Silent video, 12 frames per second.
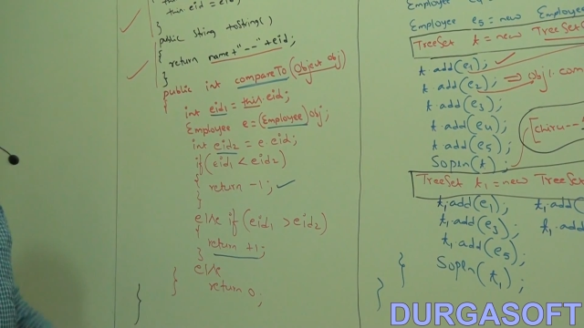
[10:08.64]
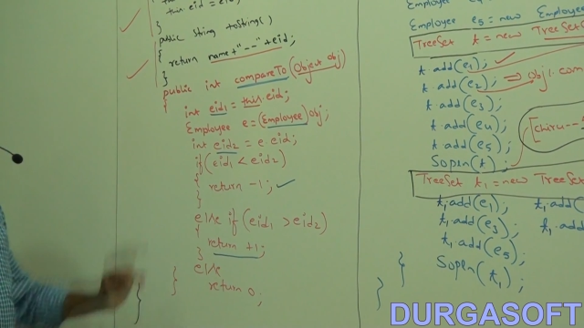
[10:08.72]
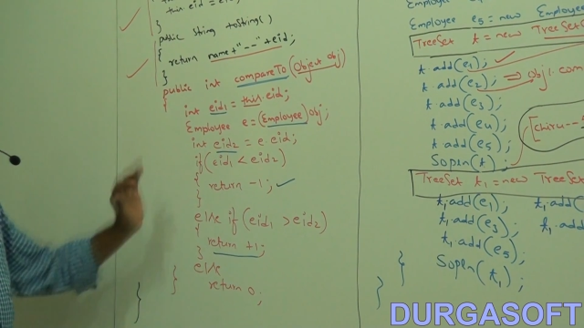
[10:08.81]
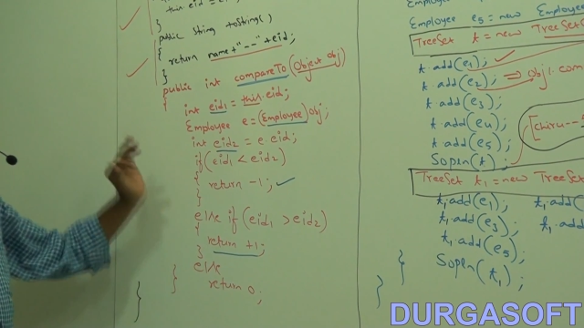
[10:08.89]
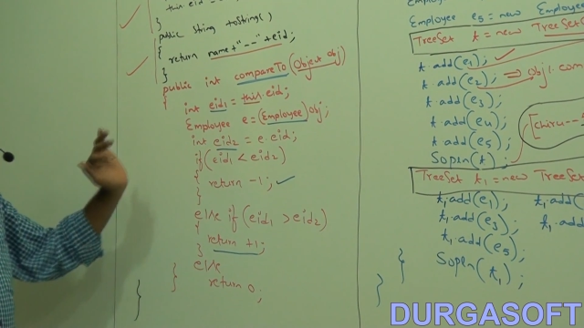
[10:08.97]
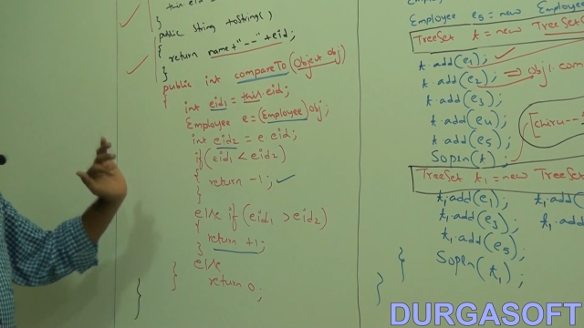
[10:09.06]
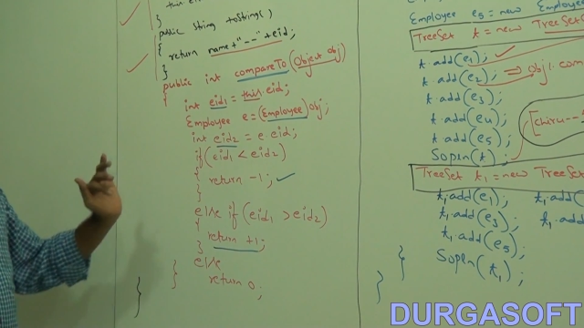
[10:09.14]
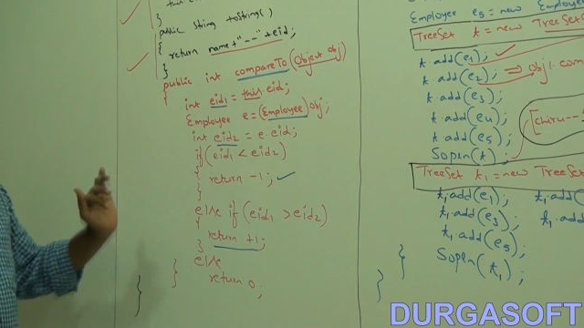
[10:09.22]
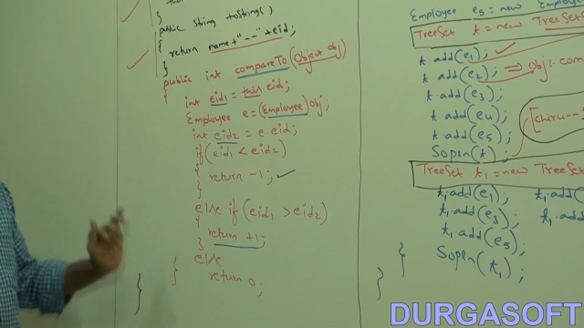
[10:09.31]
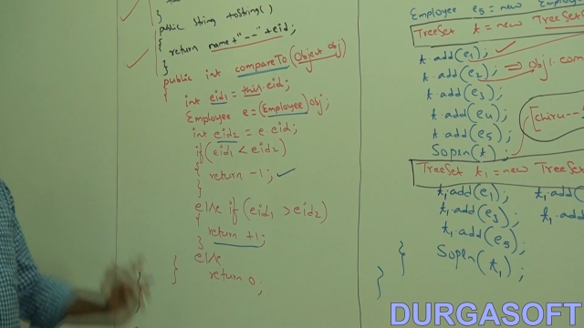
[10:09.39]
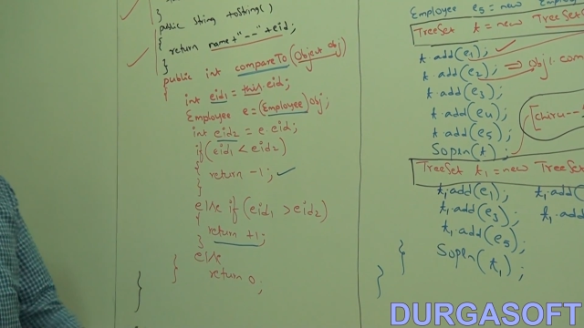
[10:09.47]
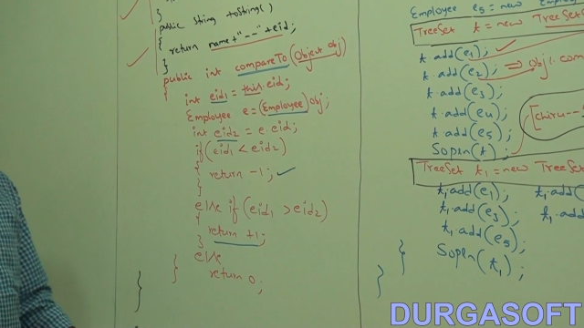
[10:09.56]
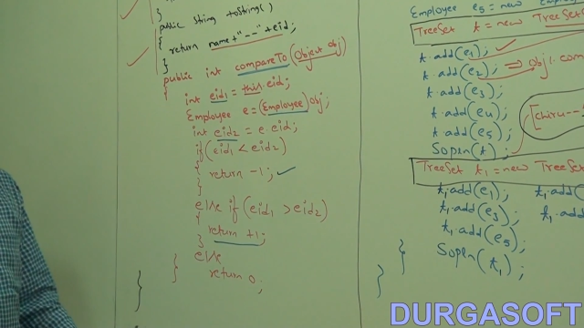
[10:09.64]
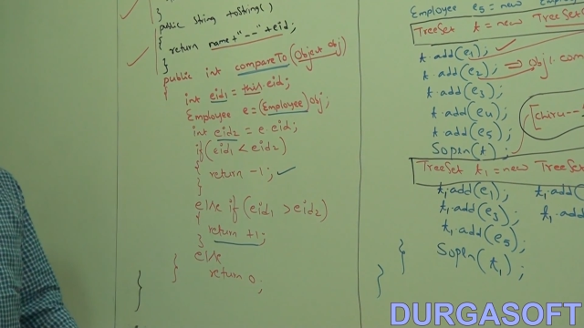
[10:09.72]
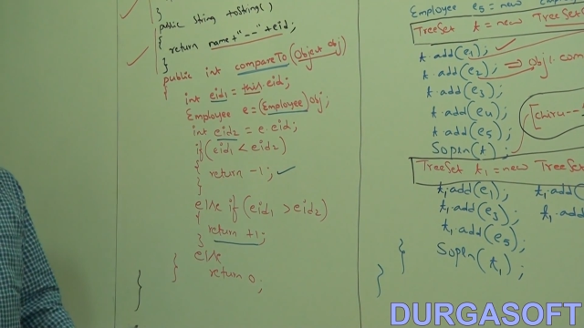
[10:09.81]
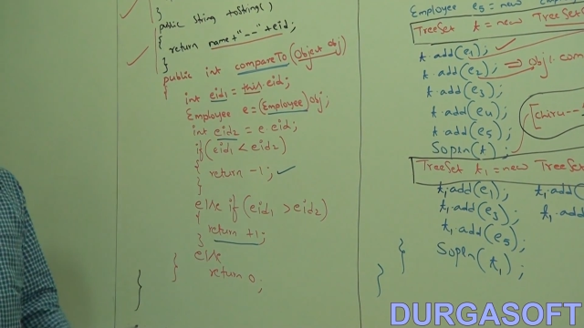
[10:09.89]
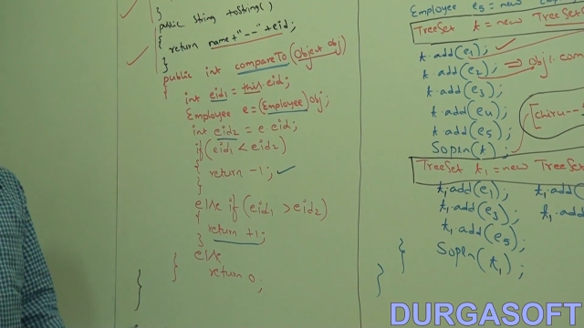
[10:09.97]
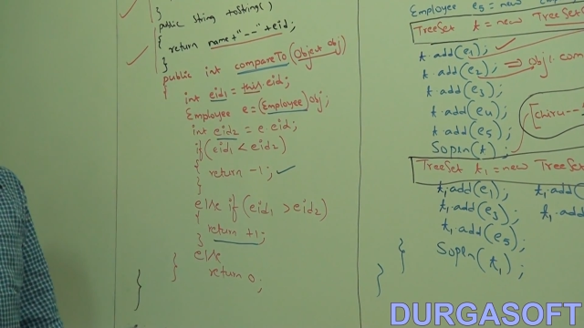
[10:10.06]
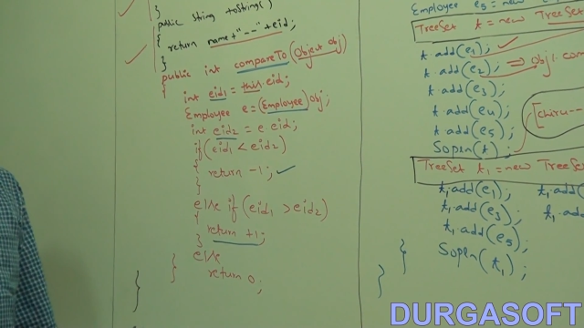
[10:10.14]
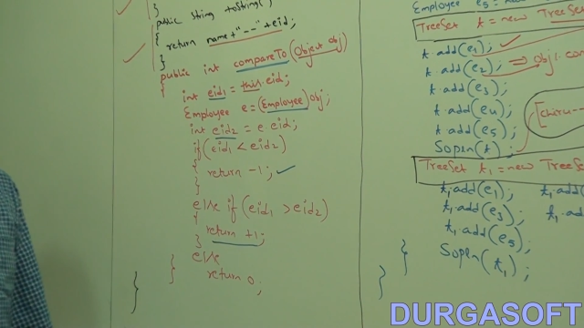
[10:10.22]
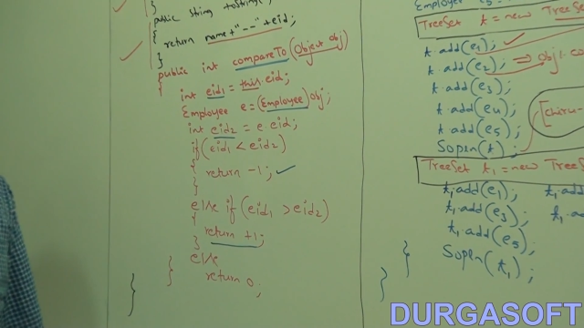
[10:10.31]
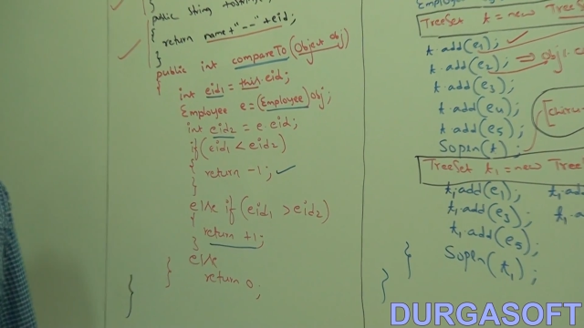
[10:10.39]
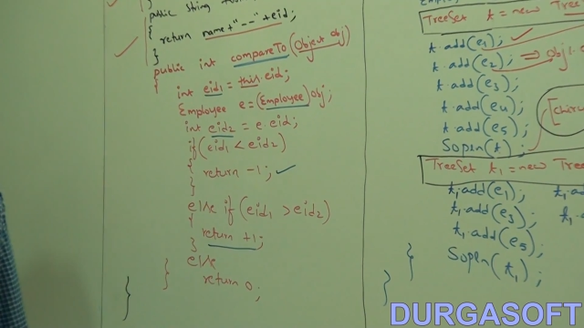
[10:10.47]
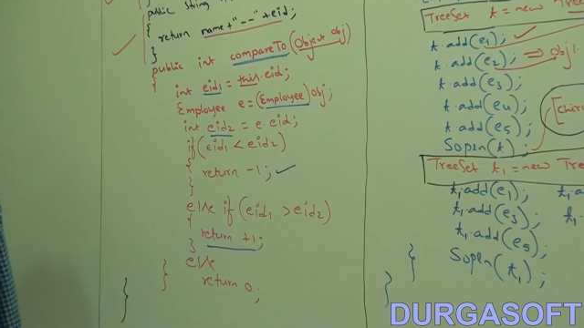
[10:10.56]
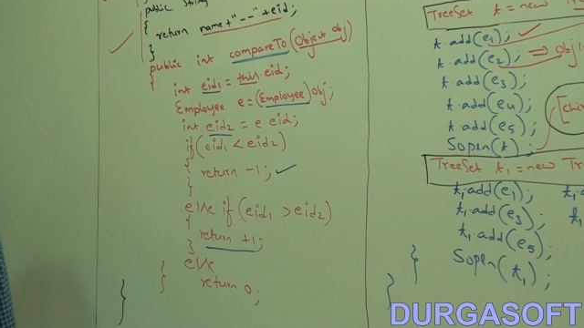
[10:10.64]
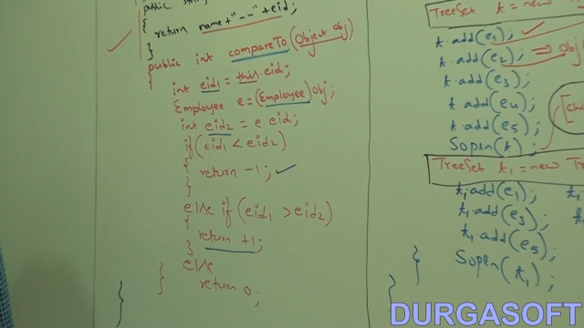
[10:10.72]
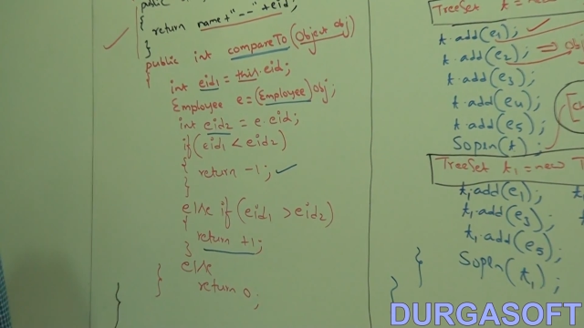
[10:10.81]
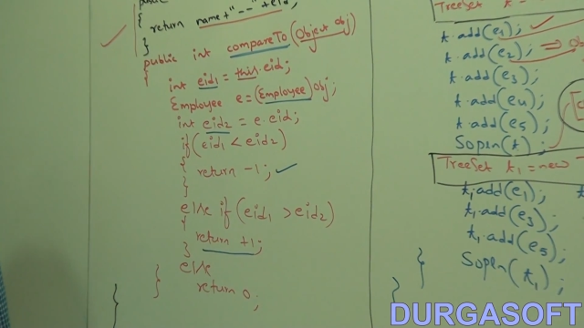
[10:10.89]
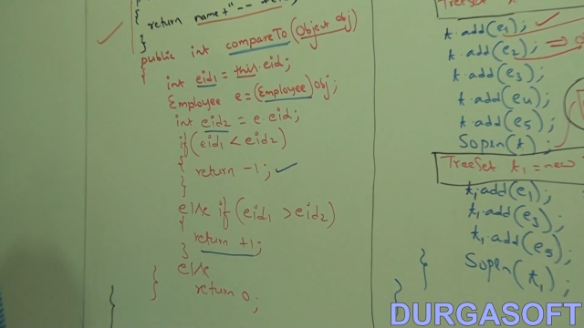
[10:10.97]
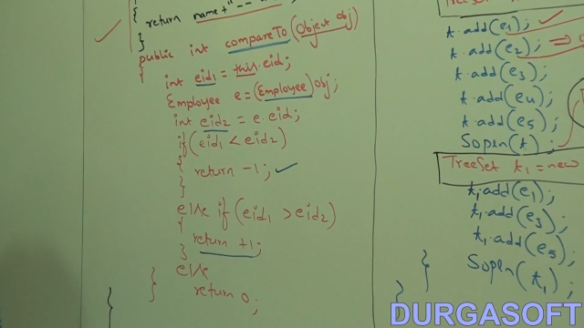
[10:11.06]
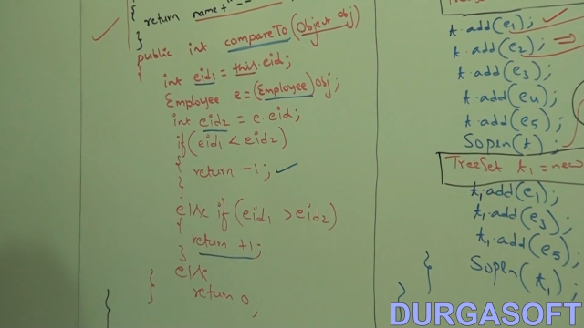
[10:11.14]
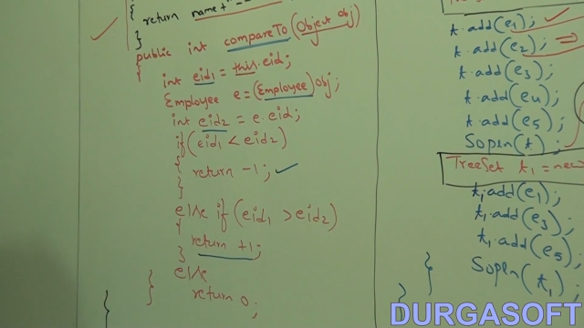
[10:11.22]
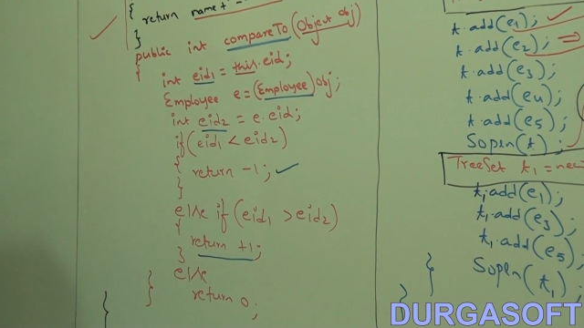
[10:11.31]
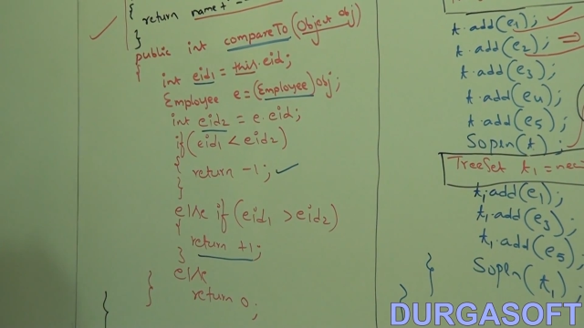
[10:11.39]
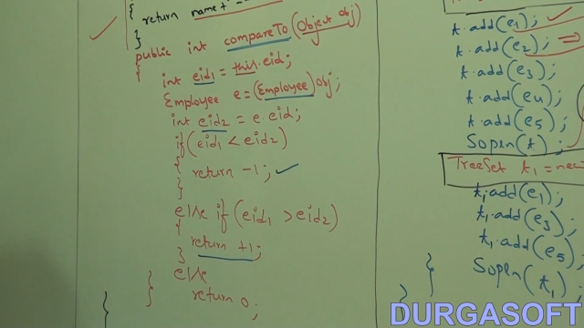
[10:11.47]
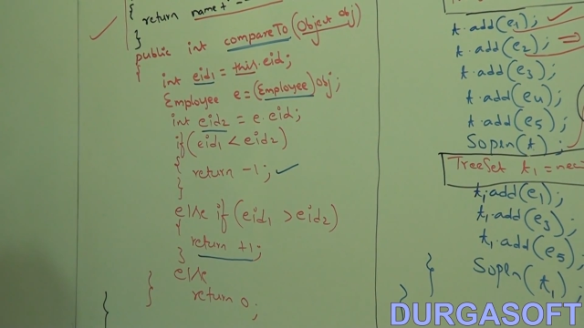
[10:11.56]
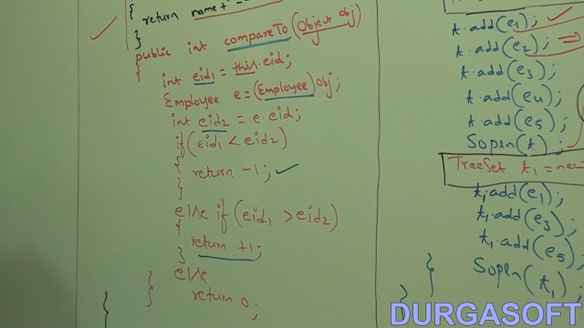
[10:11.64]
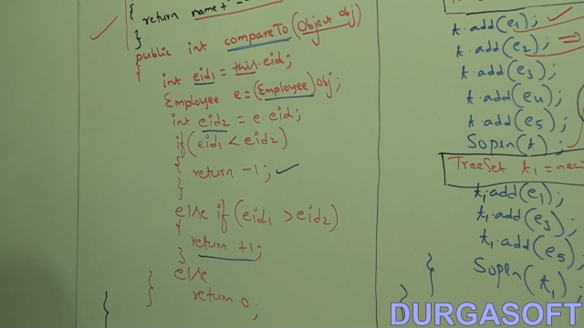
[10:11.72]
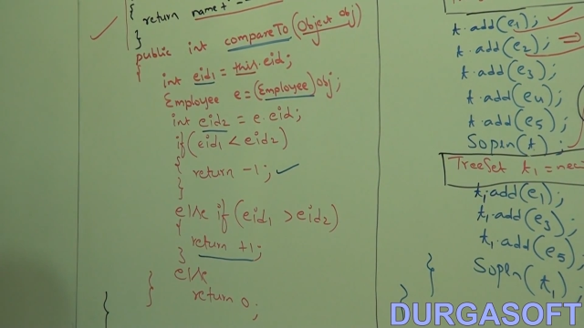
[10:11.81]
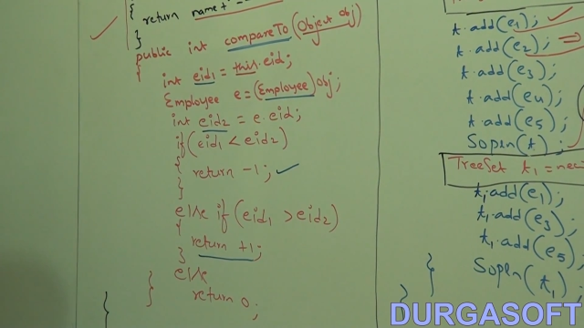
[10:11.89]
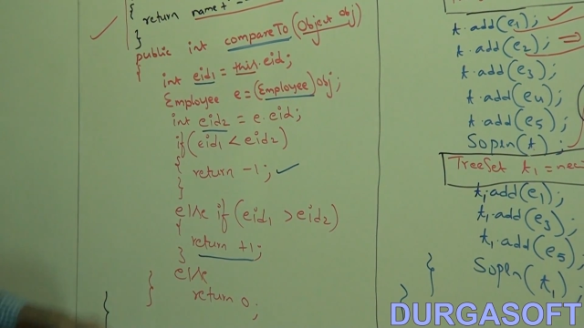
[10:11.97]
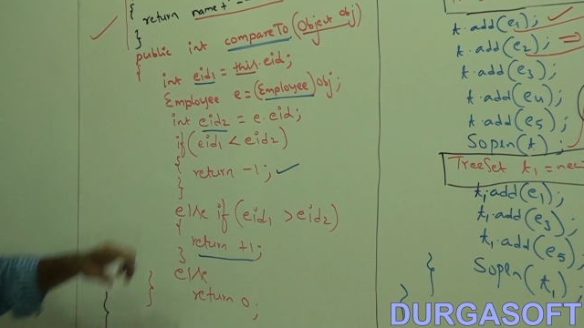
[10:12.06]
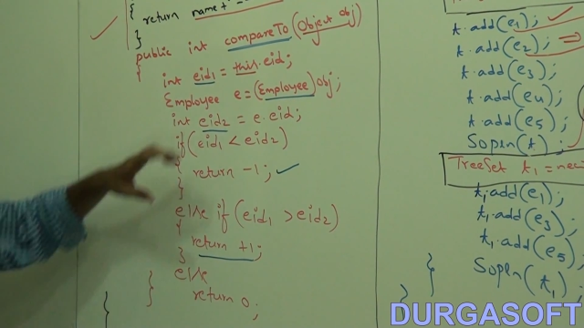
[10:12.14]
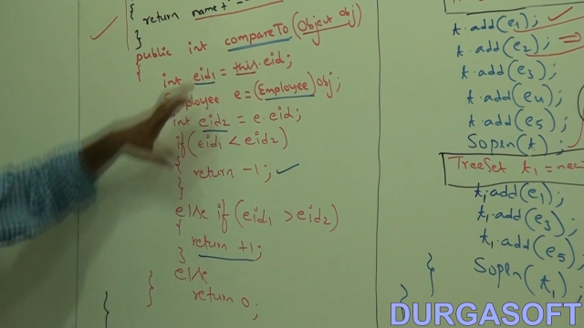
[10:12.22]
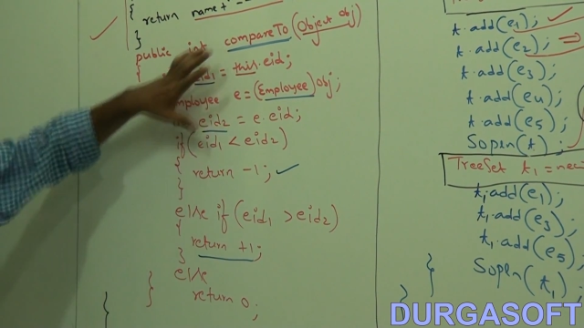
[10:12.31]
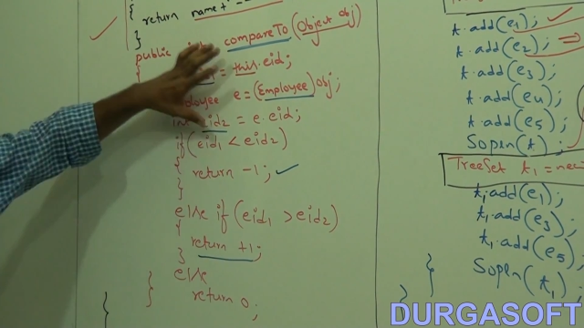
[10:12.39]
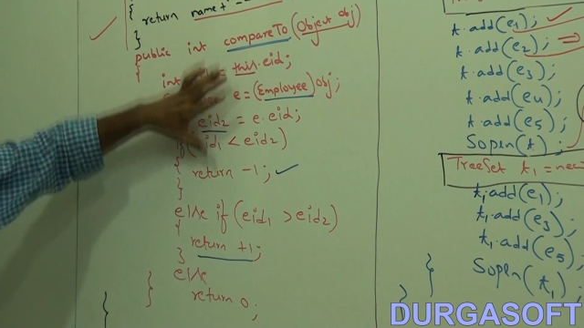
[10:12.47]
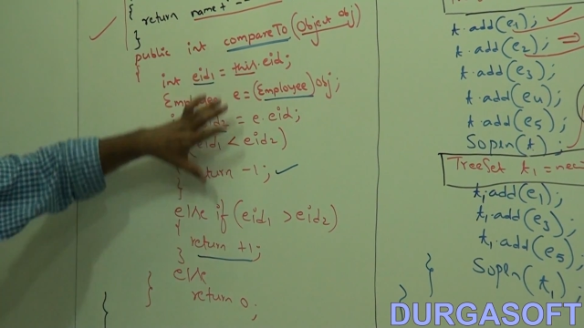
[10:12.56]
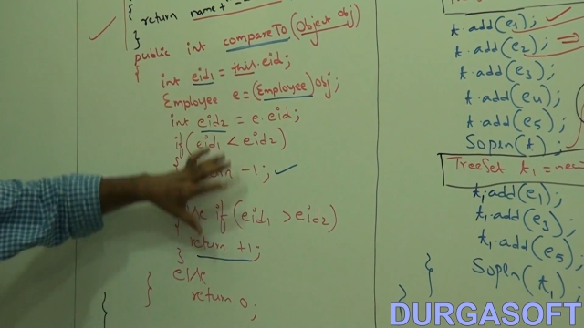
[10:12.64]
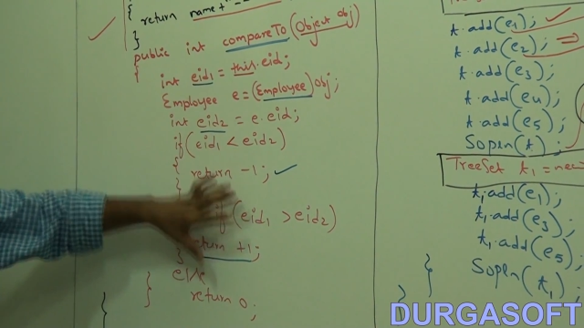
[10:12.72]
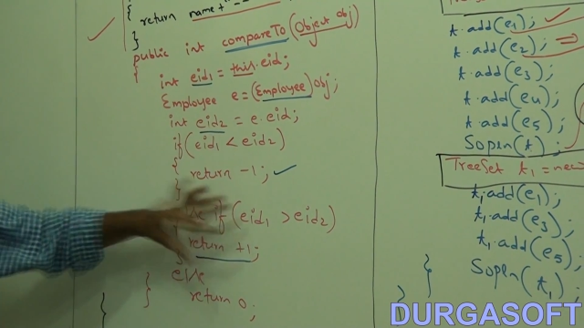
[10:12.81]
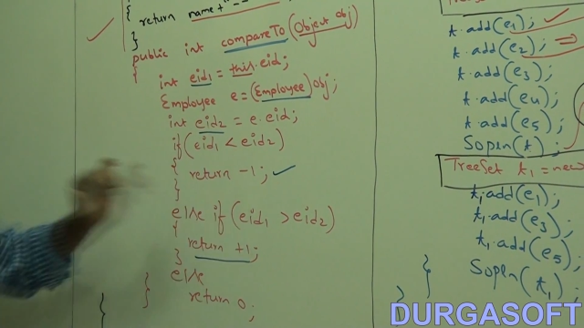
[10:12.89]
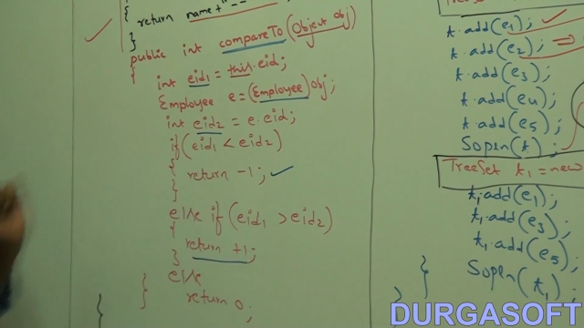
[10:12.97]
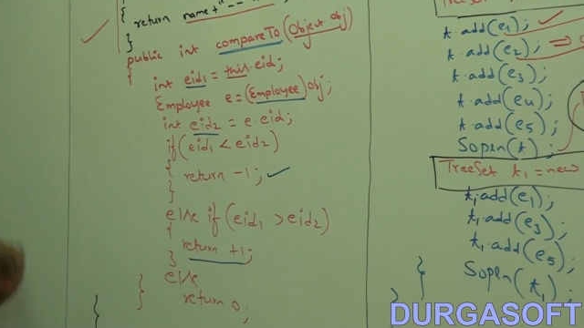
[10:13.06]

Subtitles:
No face is visible, so there are no lips to read.